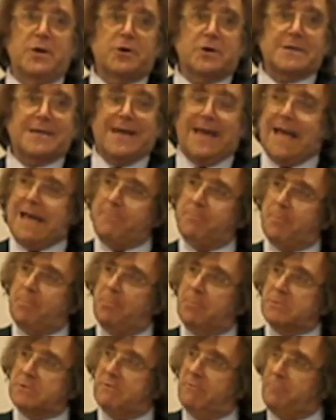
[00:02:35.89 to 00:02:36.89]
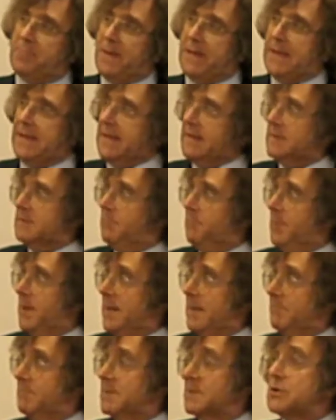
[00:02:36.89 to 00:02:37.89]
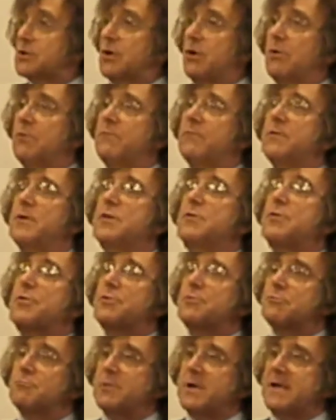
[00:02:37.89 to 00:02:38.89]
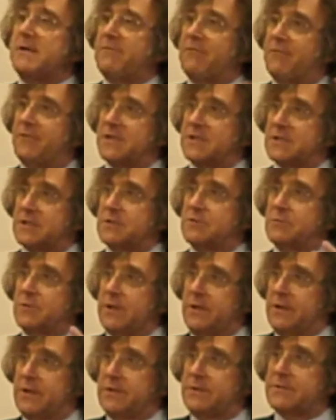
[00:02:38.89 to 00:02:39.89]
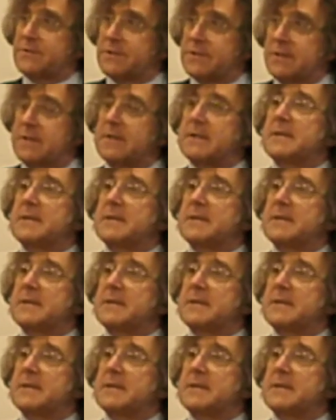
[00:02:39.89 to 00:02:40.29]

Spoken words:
we are capable of paying the payments over 3 fiscal years,